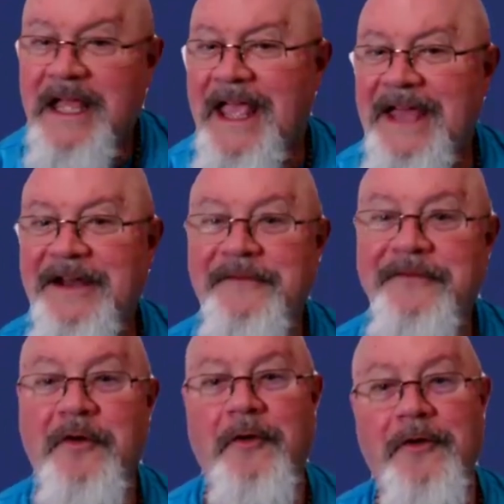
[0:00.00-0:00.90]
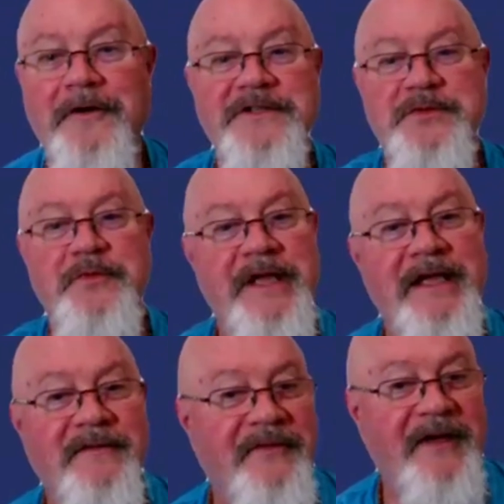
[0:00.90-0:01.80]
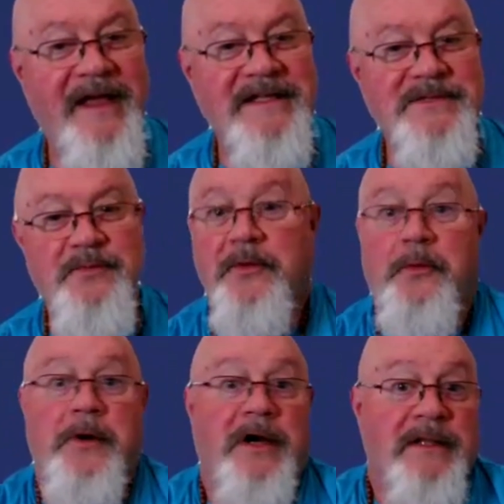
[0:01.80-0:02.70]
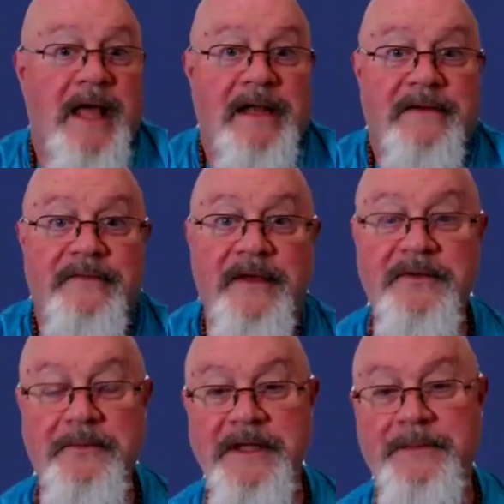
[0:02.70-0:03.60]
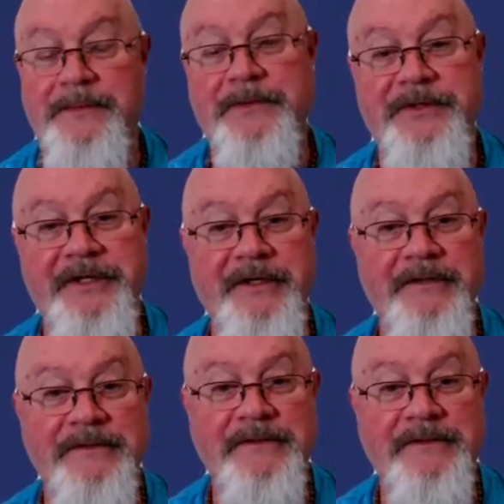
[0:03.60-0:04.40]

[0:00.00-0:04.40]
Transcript: And of course, we invest where a lot of other people do.